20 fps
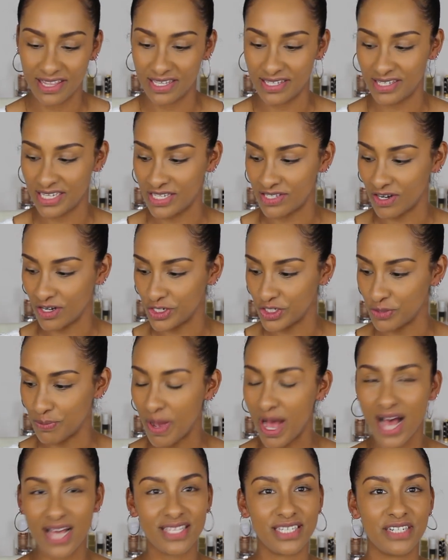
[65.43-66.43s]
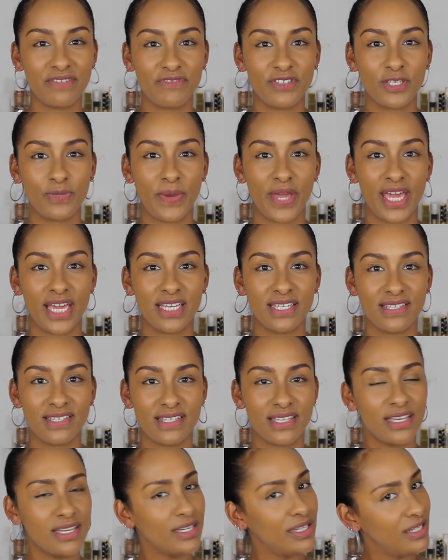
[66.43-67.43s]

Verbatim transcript: this is our positive space,